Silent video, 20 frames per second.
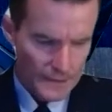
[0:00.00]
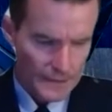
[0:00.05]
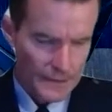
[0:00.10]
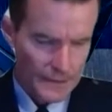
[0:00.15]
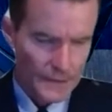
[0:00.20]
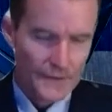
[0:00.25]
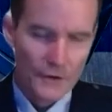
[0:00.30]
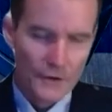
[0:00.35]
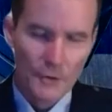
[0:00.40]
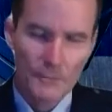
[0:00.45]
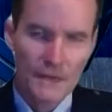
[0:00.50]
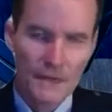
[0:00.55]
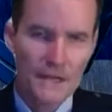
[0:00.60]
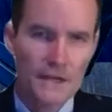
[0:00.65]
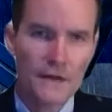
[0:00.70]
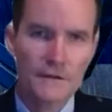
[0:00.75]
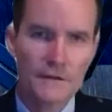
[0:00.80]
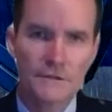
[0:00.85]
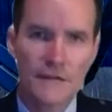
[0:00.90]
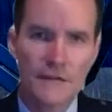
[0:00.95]
There are many
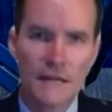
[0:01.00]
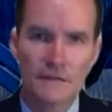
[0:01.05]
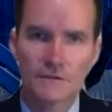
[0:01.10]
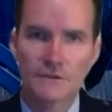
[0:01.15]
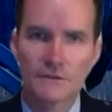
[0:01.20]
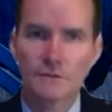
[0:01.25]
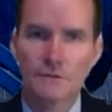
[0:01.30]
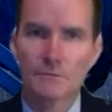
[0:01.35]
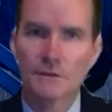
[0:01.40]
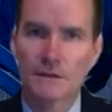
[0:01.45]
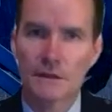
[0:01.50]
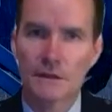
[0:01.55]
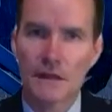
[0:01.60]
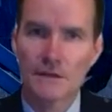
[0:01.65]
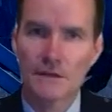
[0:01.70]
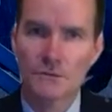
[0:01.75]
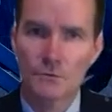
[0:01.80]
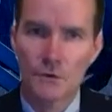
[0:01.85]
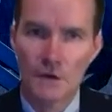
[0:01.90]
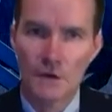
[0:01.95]
other challenges, but the
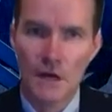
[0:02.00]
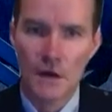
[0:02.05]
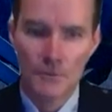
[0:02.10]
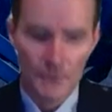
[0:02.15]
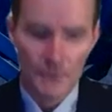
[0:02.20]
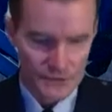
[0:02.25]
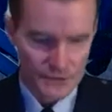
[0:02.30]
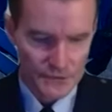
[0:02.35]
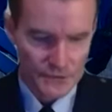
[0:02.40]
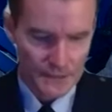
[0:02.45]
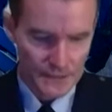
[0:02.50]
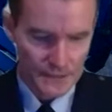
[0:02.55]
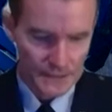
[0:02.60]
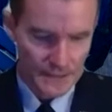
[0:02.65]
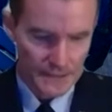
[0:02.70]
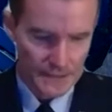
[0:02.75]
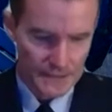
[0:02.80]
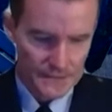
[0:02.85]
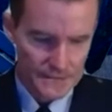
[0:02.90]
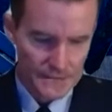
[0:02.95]
last one I'll mention
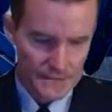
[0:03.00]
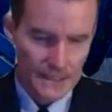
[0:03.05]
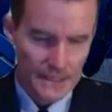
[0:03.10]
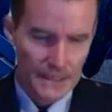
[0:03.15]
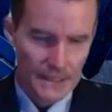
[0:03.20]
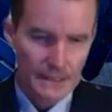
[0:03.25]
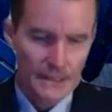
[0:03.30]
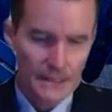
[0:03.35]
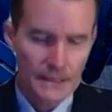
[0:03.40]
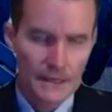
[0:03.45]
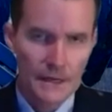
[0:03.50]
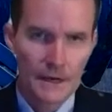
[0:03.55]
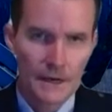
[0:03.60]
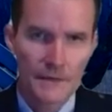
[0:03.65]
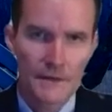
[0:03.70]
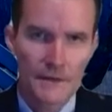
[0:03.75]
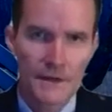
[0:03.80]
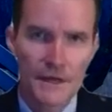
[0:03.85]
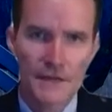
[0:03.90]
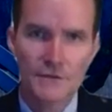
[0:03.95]
is
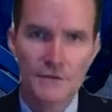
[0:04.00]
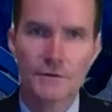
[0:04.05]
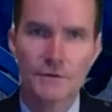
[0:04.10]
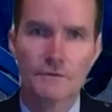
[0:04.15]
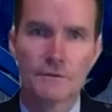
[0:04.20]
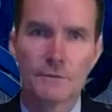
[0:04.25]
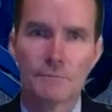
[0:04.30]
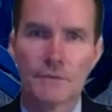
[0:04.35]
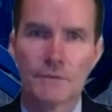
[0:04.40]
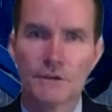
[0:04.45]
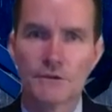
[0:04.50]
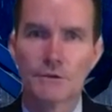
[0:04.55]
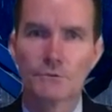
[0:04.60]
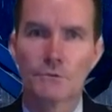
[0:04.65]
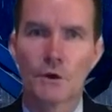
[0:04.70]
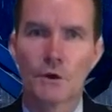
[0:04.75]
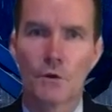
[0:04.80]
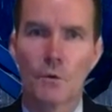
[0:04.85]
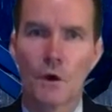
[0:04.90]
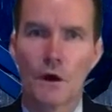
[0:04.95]
the nature of the mission
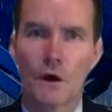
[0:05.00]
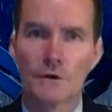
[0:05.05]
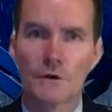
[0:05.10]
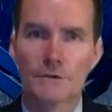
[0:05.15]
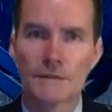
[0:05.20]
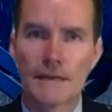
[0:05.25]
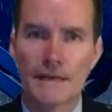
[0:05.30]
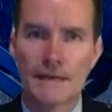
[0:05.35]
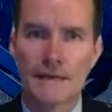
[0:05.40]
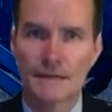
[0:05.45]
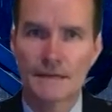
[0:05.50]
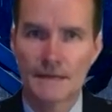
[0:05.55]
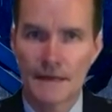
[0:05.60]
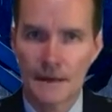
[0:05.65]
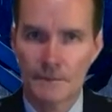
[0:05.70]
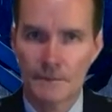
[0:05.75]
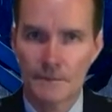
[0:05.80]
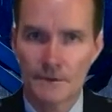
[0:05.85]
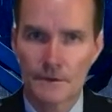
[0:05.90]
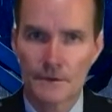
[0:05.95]
requires
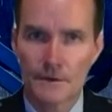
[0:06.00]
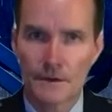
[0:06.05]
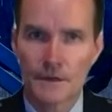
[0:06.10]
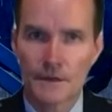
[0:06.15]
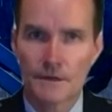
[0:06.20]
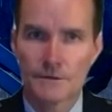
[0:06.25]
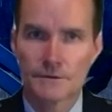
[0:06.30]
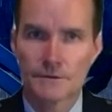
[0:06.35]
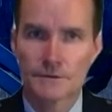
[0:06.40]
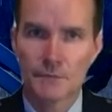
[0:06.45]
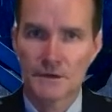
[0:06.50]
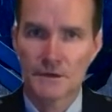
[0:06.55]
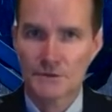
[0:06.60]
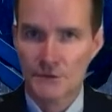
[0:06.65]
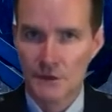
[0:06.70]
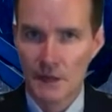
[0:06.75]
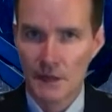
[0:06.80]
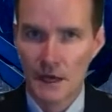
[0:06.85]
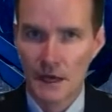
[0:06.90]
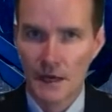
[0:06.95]
in-depth,
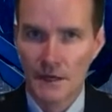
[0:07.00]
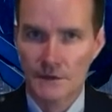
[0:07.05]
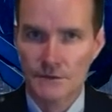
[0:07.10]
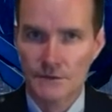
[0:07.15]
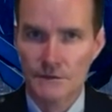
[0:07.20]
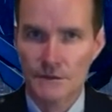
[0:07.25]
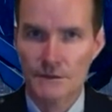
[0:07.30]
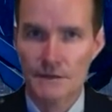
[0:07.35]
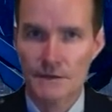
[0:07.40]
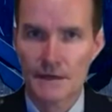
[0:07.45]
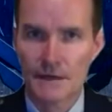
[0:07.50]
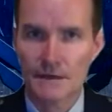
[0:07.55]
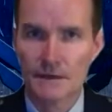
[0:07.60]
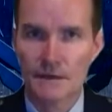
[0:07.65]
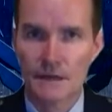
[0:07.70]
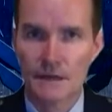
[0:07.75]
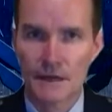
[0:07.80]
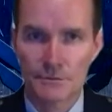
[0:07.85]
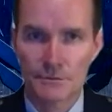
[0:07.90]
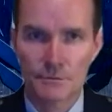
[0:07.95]
specialized
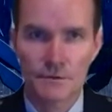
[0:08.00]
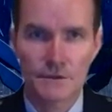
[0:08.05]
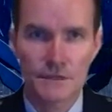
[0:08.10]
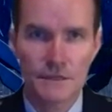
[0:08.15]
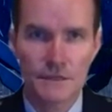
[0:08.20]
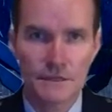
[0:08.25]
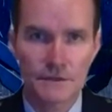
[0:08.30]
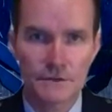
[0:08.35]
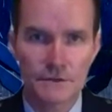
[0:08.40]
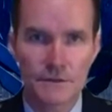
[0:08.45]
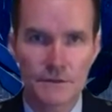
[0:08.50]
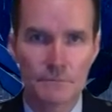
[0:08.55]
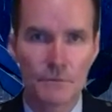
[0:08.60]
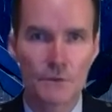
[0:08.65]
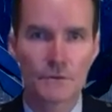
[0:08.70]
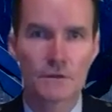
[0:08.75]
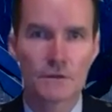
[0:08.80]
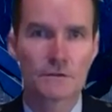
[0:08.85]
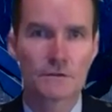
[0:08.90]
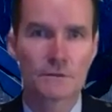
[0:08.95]
technical expertise in
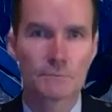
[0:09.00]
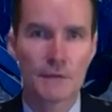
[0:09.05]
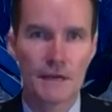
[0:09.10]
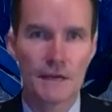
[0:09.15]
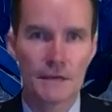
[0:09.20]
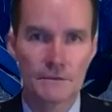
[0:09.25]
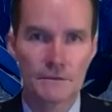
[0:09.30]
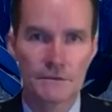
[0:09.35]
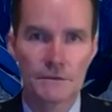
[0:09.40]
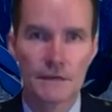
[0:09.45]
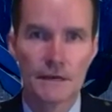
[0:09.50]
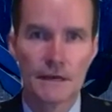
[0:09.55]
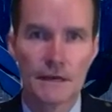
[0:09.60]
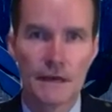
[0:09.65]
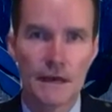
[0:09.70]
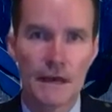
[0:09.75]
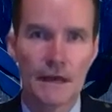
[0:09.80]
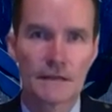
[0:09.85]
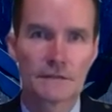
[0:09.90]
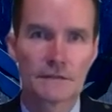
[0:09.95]
both the space
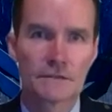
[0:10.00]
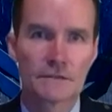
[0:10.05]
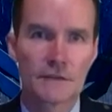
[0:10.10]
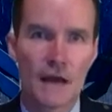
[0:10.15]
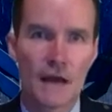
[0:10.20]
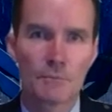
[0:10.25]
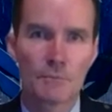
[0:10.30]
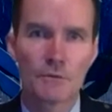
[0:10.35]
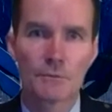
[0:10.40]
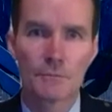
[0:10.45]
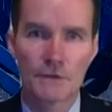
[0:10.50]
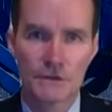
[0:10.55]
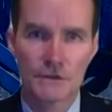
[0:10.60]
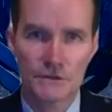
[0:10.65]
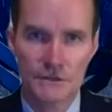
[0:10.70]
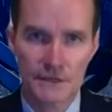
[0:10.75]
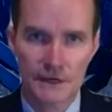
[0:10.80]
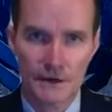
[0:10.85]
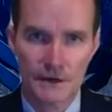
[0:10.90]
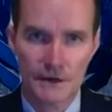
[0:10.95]
and cyber
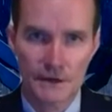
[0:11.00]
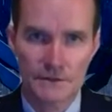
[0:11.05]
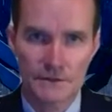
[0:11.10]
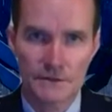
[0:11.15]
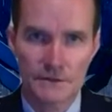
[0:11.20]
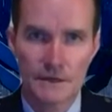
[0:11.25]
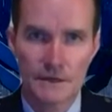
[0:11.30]
mission areas.